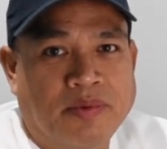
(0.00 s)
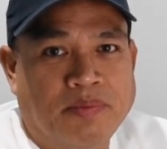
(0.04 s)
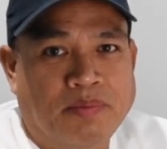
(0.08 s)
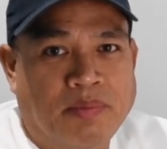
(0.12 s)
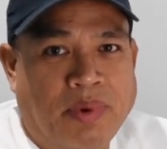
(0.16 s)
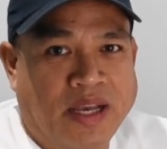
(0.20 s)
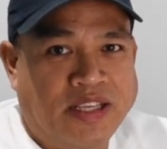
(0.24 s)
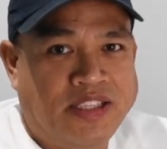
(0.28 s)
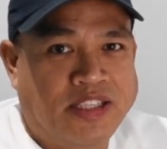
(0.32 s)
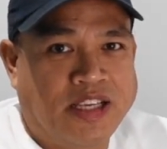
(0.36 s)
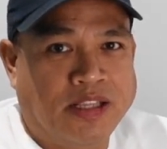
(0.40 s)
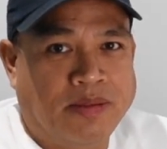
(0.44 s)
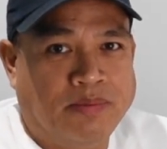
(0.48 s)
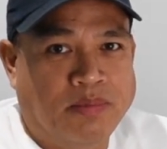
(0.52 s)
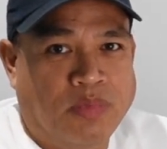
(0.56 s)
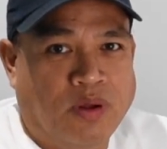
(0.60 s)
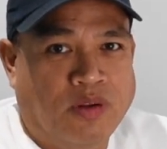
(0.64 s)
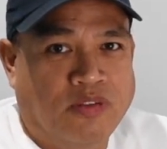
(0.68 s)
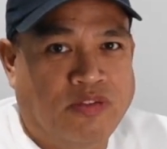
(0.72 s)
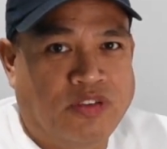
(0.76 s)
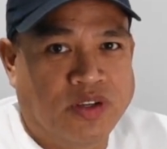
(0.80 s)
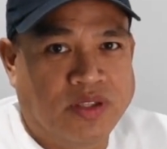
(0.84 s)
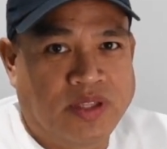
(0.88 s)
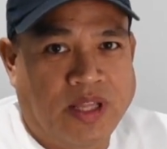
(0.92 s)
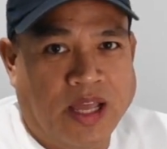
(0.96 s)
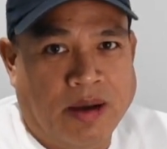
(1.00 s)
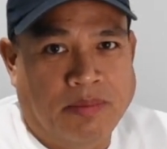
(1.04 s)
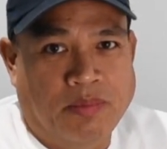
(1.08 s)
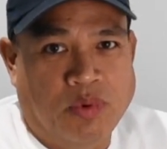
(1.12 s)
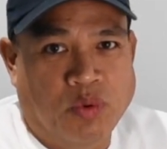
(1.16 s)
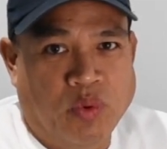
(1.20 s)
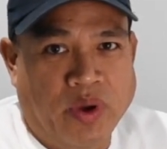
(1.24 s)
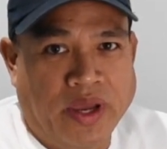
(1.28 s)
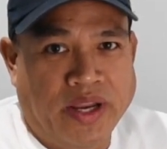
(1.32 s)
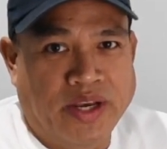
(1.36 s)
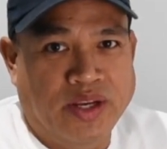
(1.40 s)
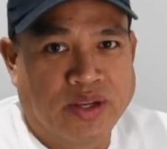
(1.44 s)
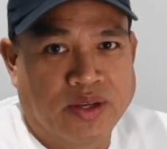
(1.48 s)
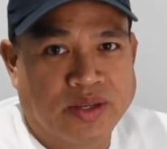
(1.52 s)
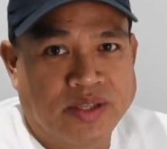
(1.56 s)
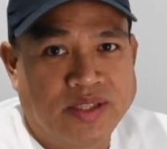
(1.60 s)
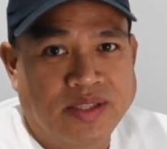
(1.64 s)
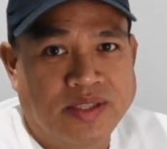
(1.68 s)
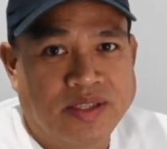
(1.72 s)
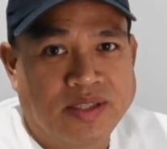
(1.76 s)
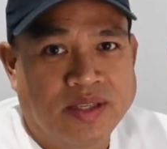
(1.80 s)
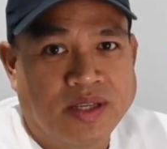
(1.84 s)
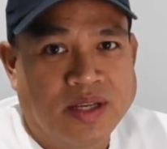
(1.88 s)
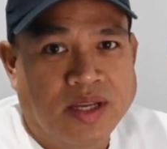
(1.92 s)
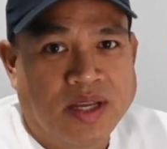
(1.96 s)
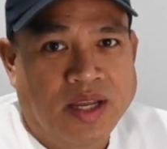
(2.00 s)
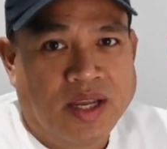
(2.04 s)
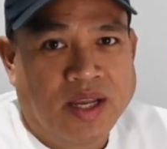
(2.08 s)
basketball for DAVAO'S.